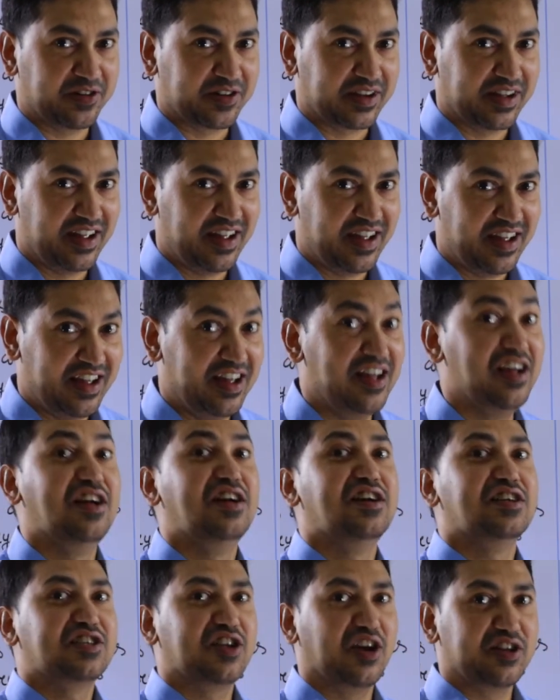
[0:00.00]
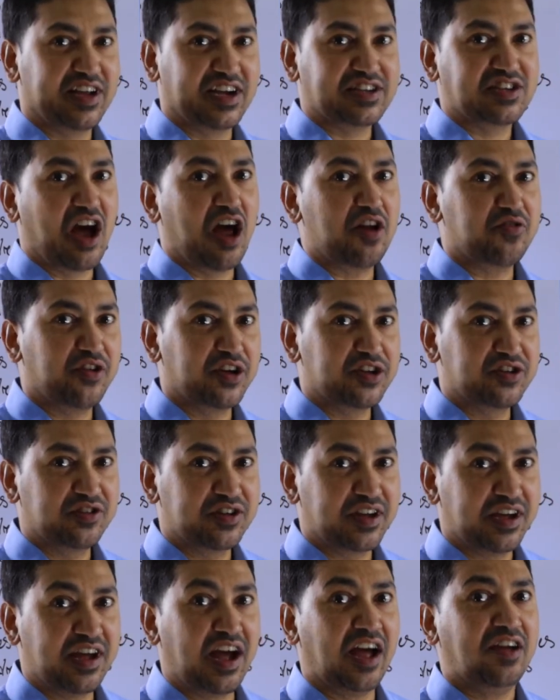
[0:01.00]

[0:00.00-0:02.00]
Okay, so that's all for today.